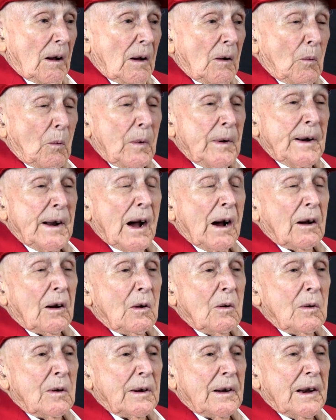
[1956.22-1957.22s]
we're not
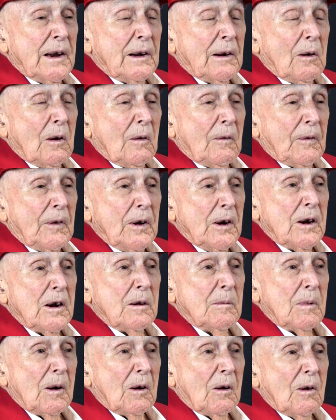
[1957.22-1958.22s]
going to get off
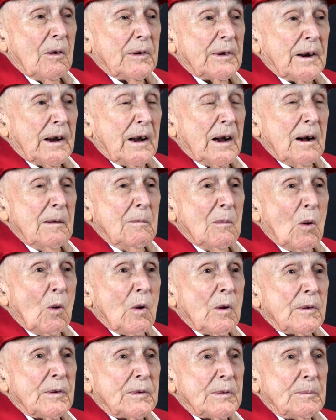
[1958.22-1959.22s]
here because they got
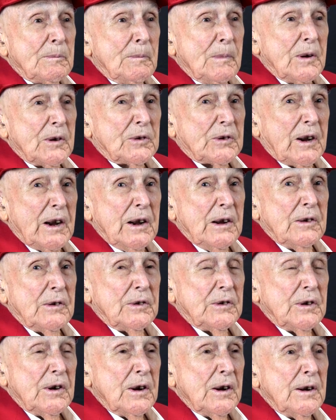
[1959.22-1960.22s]
more
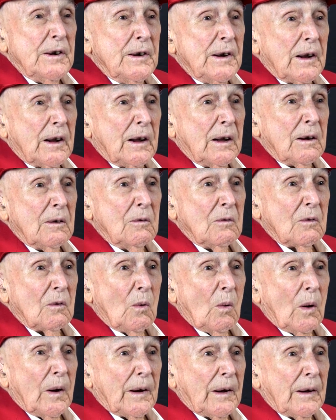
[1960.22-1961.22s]
mosquitoes here than they got on
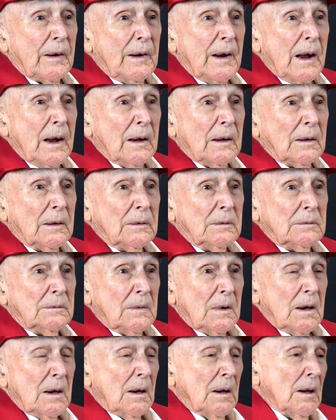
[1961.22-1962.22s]
Guadalcanal.
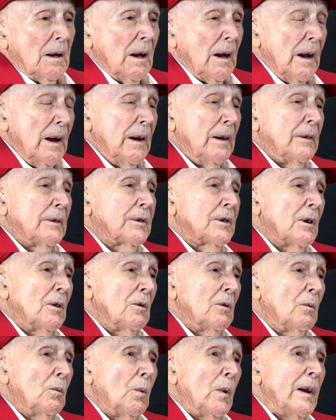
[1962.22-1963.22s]
And
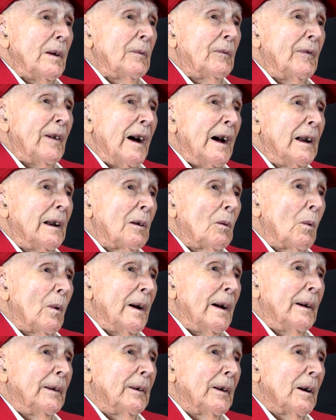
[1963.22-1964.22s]
so we finally
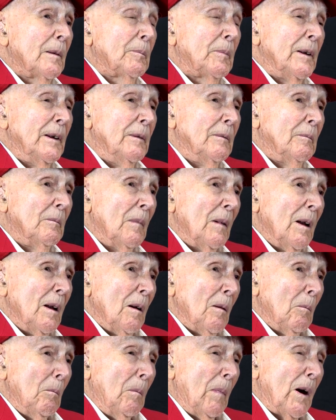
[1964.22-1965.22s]
wound up in
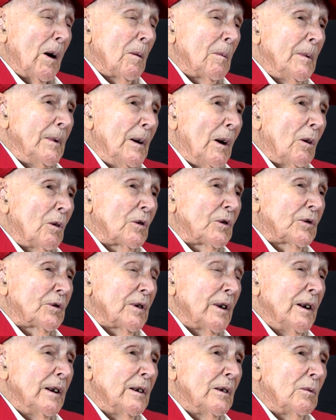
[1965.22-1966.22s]
Melbourne,
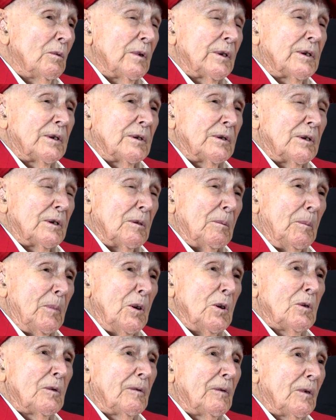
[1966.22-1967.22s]
Australia, which is a
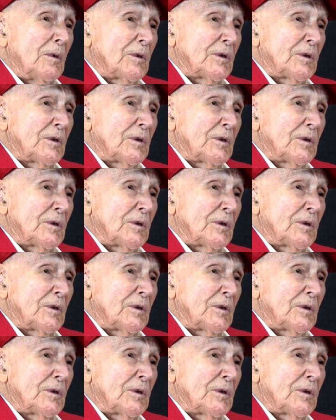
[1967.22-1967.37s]
beautiful